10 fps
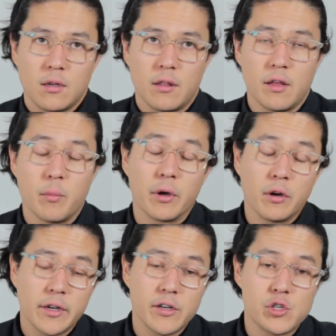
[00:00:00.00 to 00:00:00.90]
The
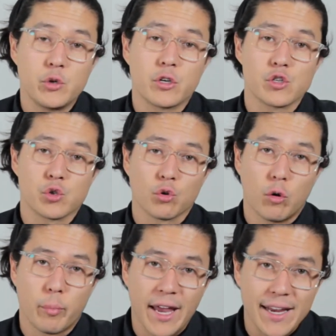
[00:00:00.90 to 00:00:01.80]
ability to
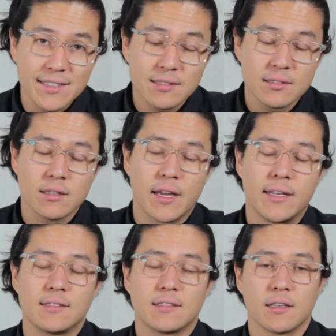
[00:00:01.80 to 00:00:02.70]
control pace
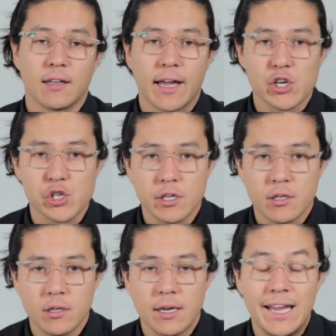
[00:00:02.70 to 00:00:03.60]
and
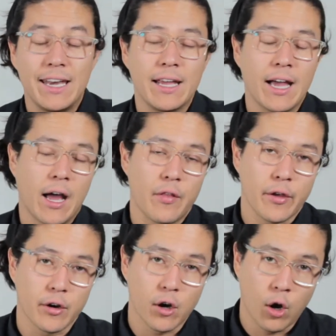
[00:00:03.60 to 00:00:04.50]
selection, eating on their